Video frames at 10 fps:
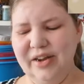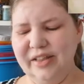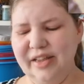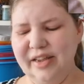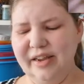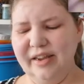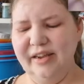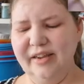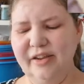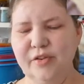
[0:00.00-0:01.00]
Like,
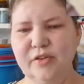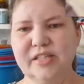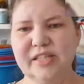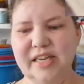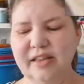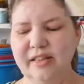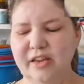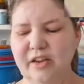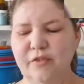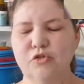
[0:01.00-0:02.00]
if you see
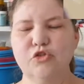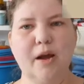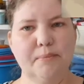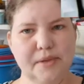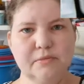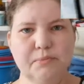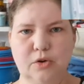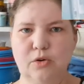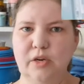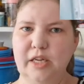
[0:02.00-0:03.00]
that if you drop the
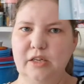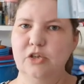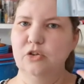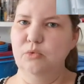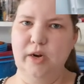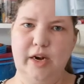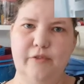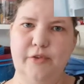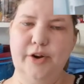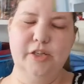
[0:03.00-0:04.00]
spoon into
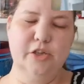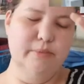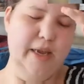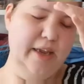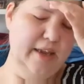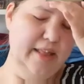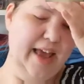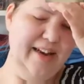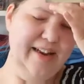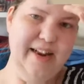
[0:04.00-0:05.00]
whatever it is you're making,
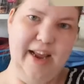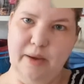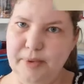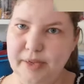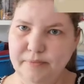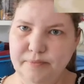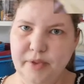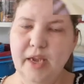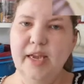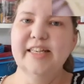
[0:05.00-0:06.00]
that can happen.
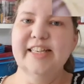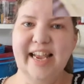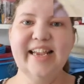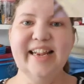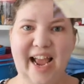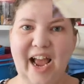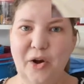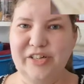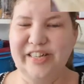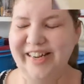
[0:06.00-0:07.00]
Take it
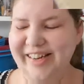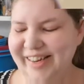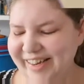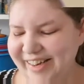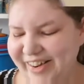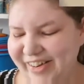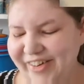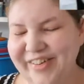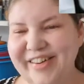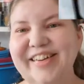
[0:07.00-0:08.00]
out, you
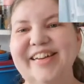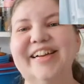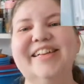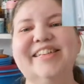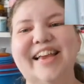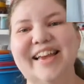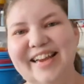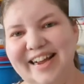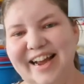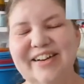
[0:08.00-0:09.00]
know? Take
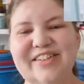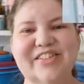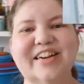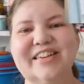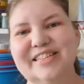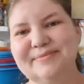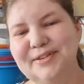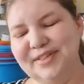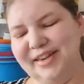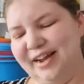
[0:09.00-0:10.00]
it out, try to
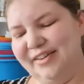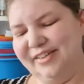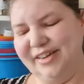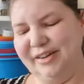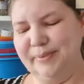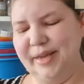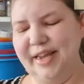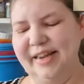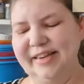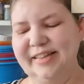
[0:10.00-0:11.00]
smooth it out a little
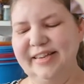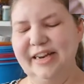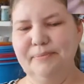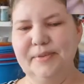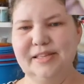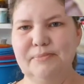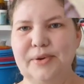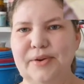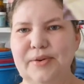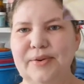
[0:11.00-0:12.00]
bit, clean up the
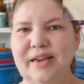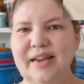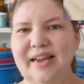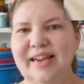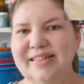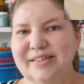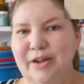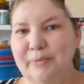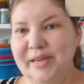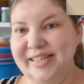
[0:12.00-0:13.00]
spoon. It's
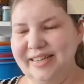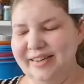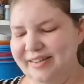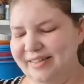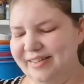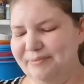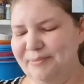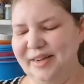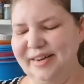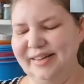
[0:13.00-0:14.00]
no big deal,
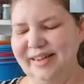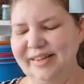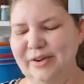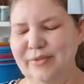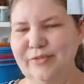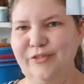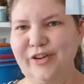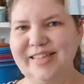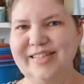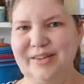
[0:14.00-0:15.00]
but like don't
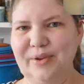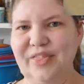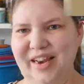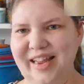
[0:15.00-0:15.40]
freeze it with it